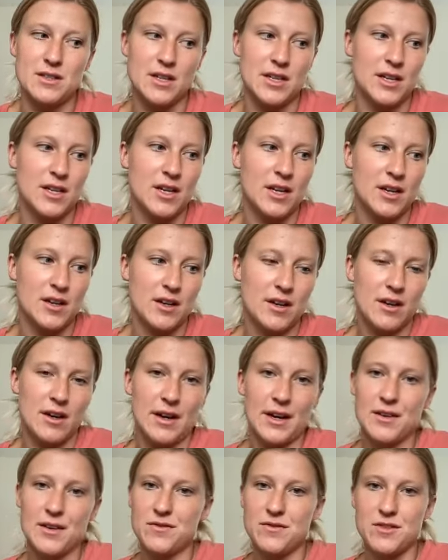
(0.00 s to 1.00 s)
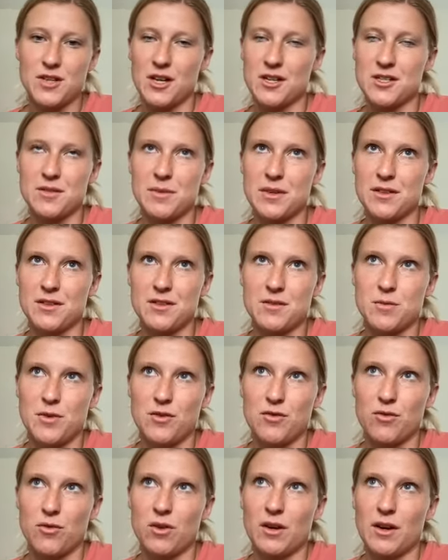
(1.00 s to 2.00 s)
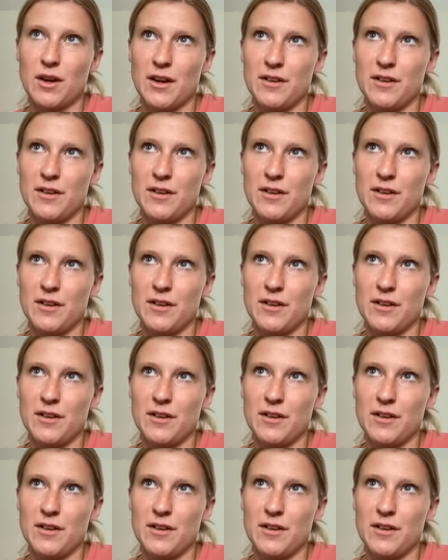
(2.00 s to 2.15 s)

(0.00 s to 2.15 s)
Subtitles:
Like, I've talked about this before.